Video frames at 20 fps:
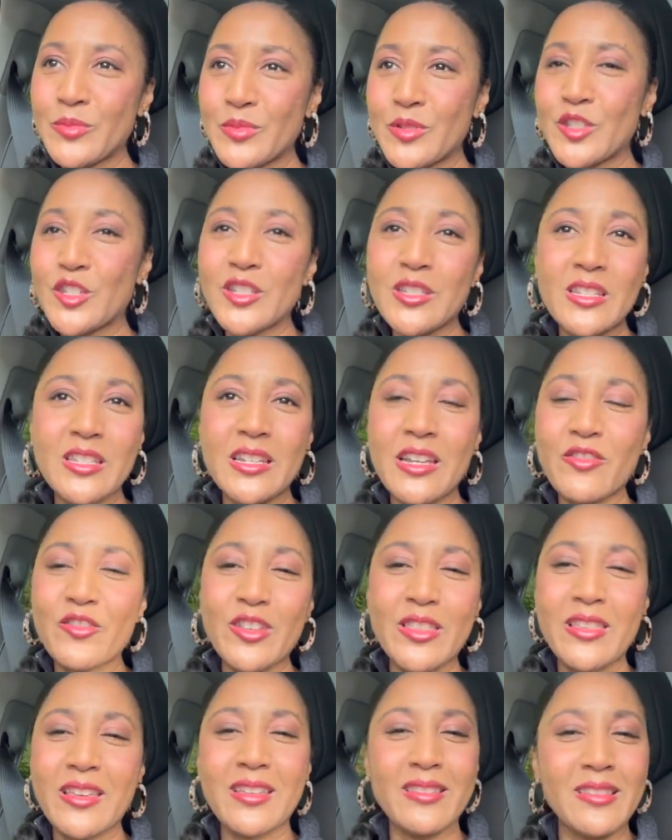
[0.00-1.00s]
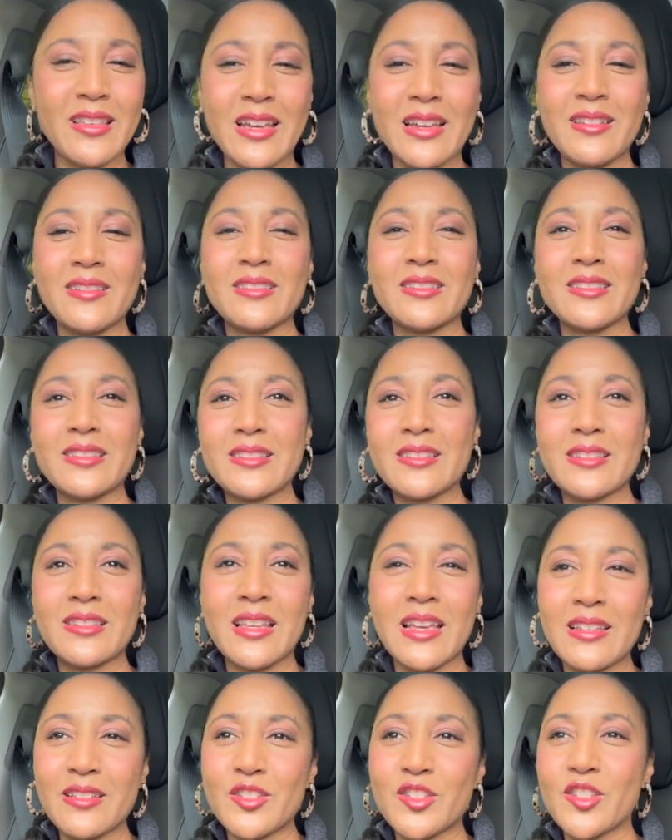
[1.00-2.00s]
she did everything that
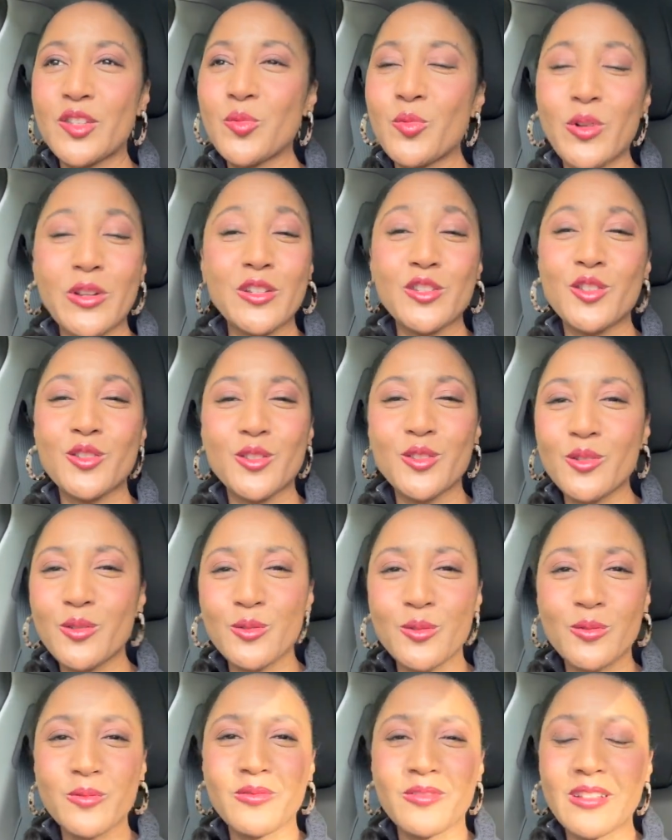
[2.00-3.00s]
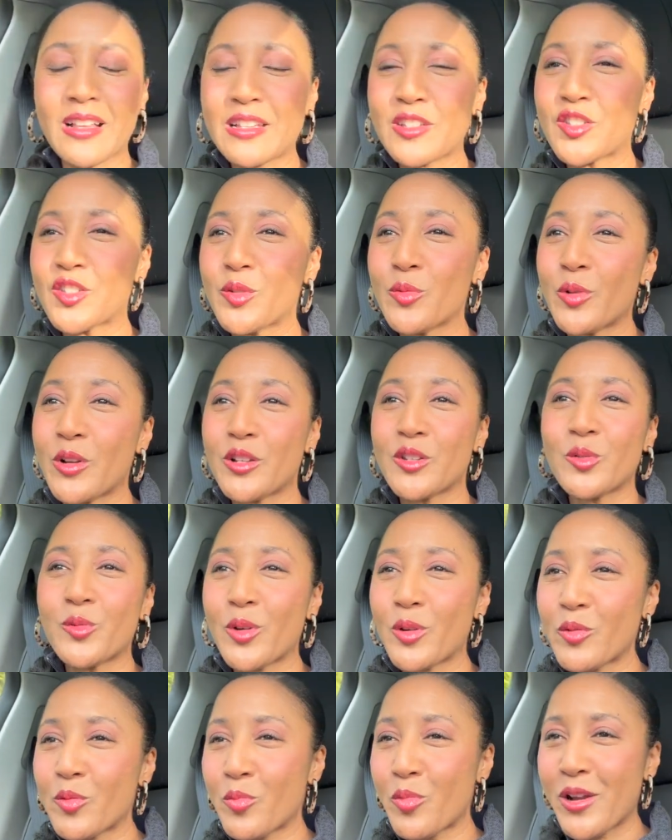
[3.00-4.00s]
she wanted to do. Like she wanted to
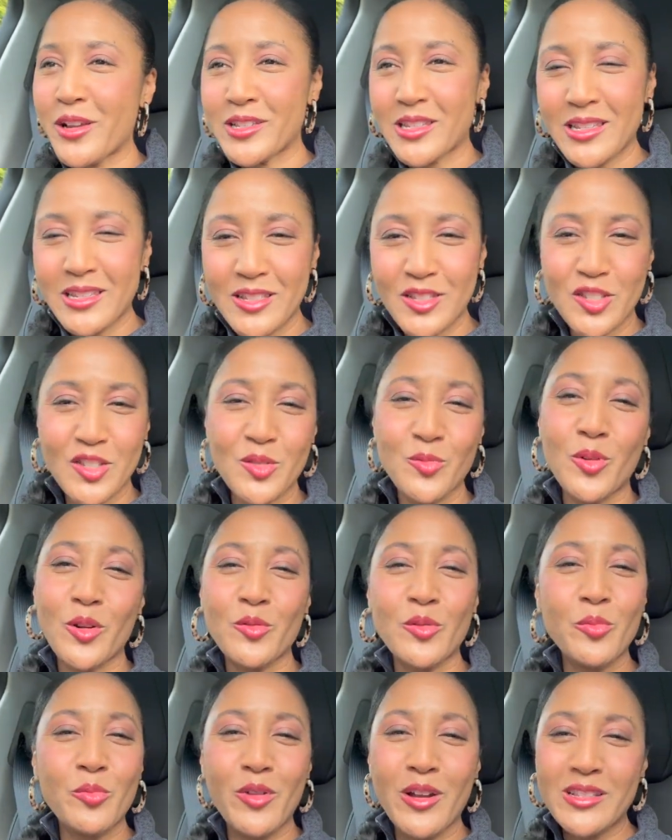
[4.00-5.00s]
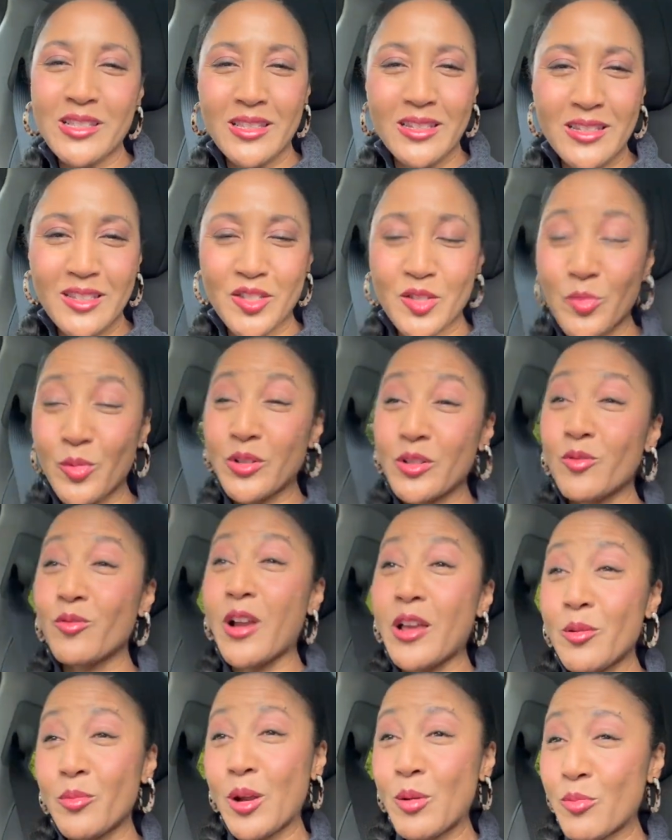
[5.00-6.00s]
work with presidents, she worked with presidents. She wanted to
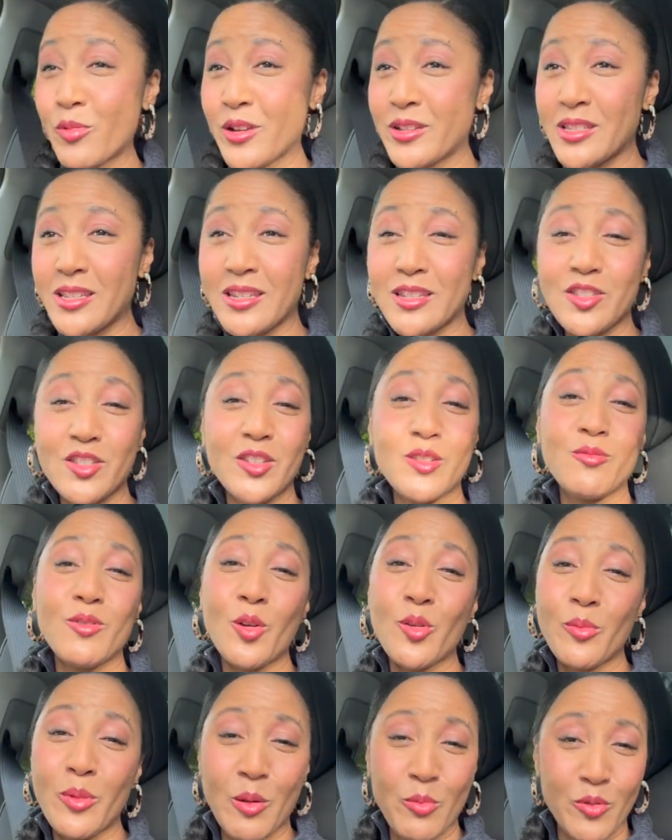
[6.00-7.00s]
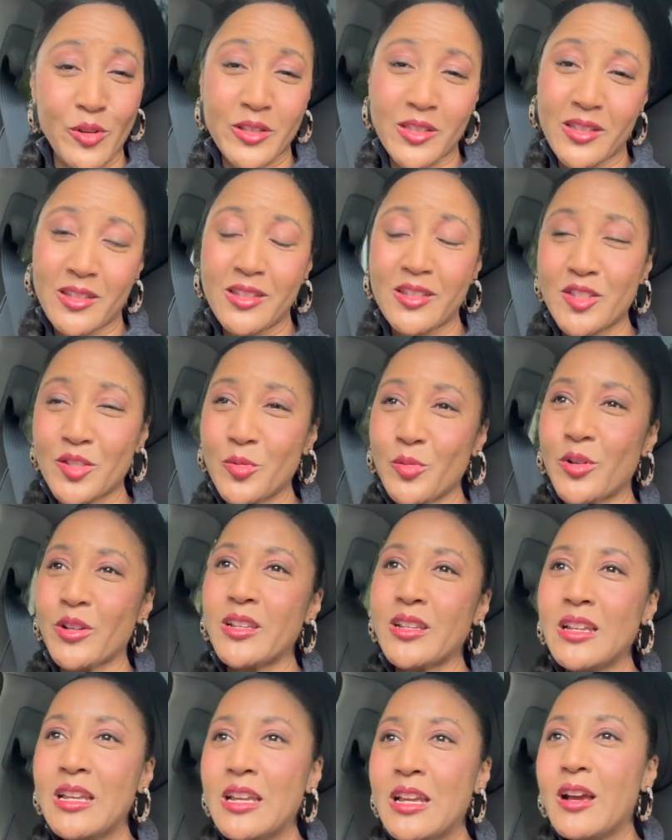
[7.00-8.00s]
write about presidents, she wrote about presidents. She
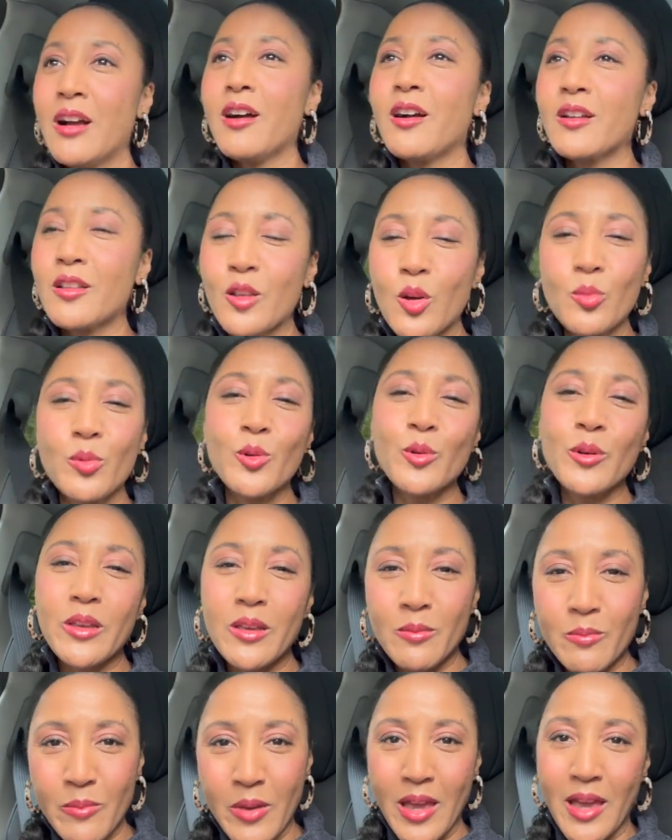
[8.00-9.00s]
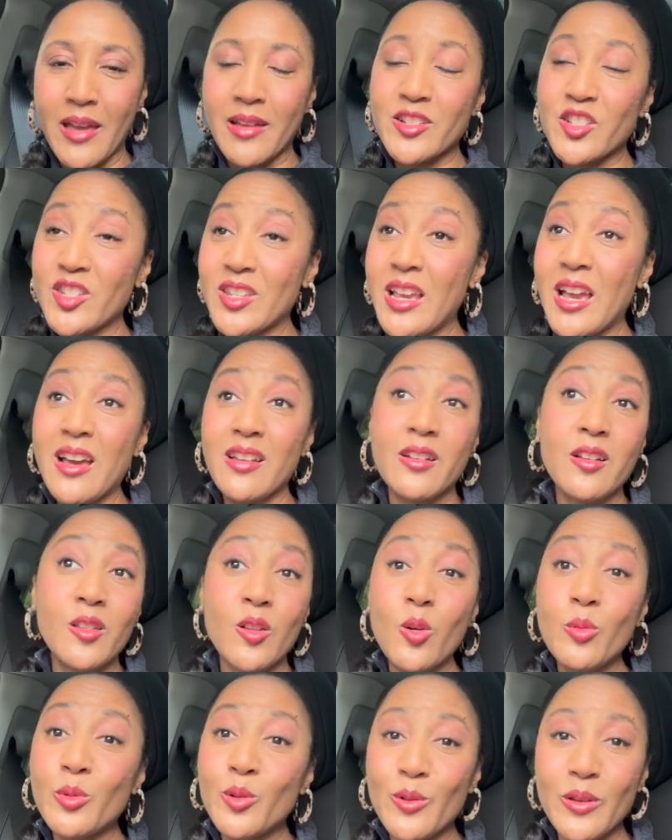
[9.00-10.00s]
wanted a global impact. She had a
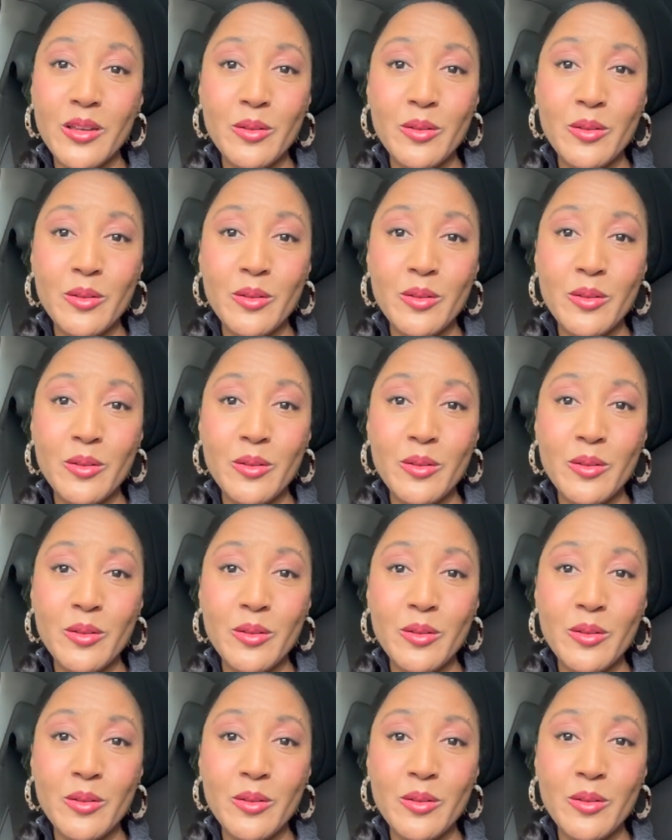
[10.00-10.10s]
global